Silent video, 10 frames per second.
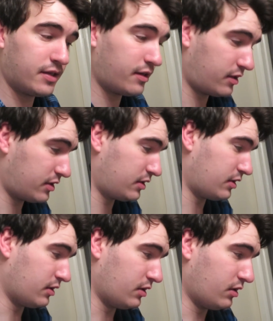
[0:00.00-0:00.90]

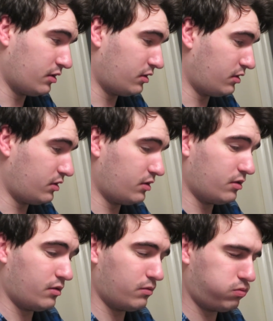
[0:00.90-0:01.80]

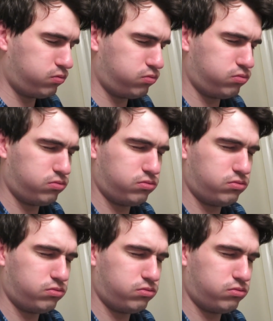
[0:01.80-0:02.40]
Nobody speaks.